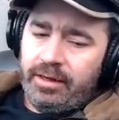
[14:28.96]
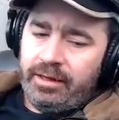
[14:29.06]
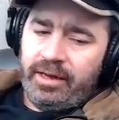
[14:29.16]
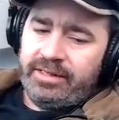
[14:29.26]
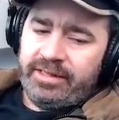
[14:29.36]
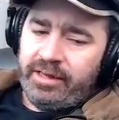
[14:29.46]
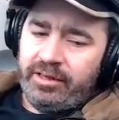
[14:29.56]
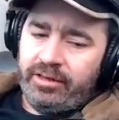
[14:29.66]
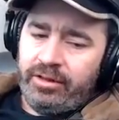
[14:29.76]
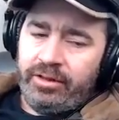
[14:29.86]
like I said, I
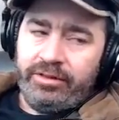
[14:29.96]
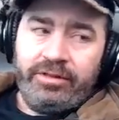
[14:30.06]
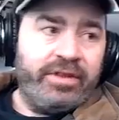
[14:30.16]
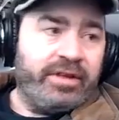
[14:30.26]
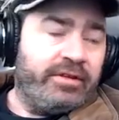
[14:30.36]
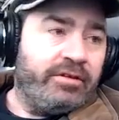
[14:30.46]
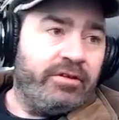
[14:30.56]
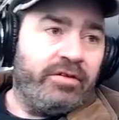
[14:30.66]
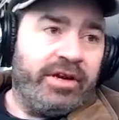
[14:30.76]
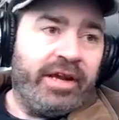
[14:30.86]
don't know the thing to
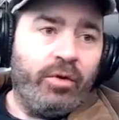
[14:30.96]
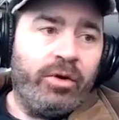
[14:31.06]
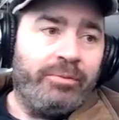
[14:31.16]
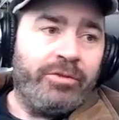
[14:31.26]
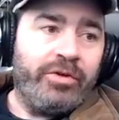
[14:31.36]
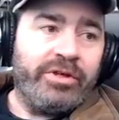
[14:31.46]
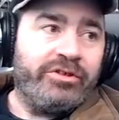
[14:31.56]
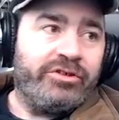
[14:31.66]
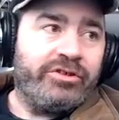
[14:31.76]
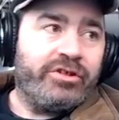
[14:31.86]
do right now. All I'm doing
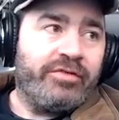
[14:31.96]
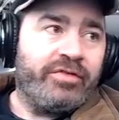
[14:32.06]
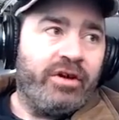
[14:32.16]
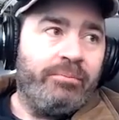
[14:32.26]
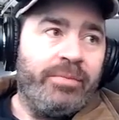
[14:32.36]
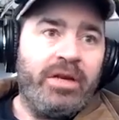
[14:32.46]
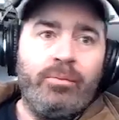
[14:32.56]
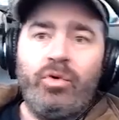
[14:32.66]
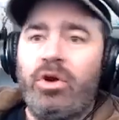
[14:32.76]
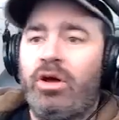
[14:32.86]
is just, I've got
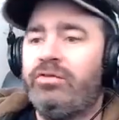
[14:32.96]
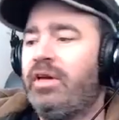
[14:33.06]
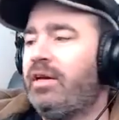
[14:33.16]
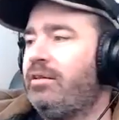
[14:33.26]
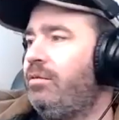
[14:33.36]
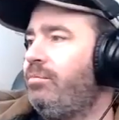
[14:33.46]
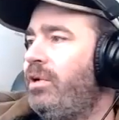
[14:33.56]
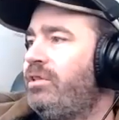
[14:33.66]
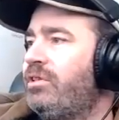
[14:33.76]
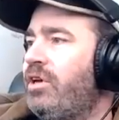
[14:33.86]
minimal contact on
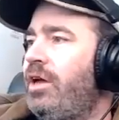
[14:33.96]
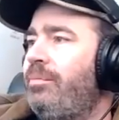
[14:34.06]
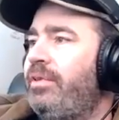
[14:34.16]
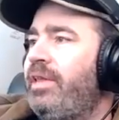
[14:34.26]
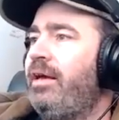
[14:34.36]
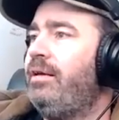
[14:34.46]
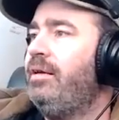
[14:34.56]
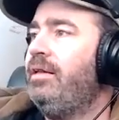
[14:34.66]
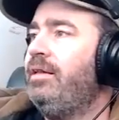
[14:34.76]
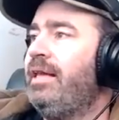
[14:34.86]
my Skype, and that
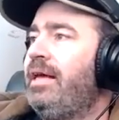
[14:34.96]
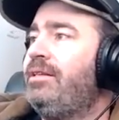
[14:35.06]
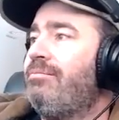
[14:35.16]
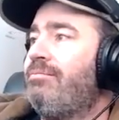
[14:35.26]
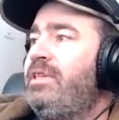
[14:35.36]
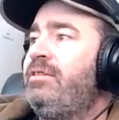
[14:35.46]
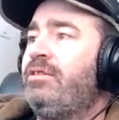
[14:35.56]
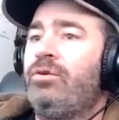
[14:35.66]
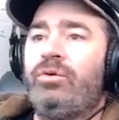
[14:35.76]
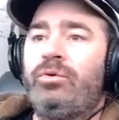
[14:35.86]

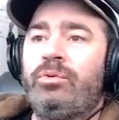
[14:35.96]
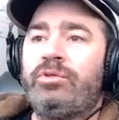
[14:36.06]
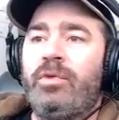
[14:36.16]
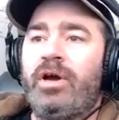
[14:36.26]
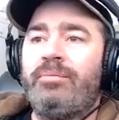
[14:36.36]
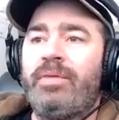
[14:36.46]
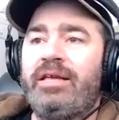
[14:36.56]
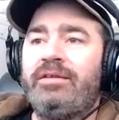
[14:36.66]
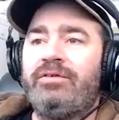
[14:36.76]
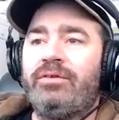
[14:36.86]
Discord was my
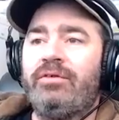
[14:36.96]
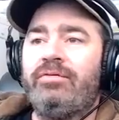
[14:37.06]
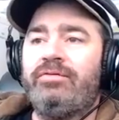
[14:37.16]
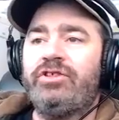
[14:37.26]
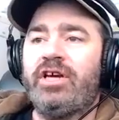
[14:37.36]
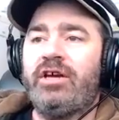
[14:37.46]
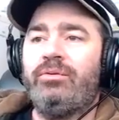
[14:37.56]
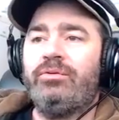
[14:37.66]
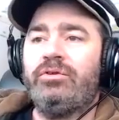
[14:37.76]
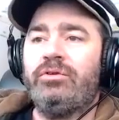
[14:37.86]
main sort of
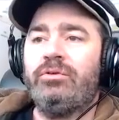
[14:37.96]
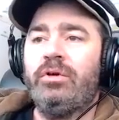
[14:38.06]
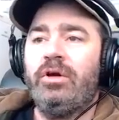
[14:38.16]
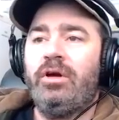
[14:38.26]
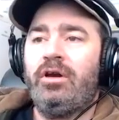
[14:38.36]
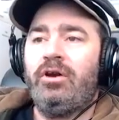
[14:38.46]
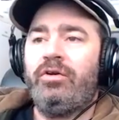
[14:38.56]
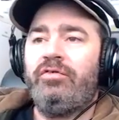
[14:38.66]
channel to a lot of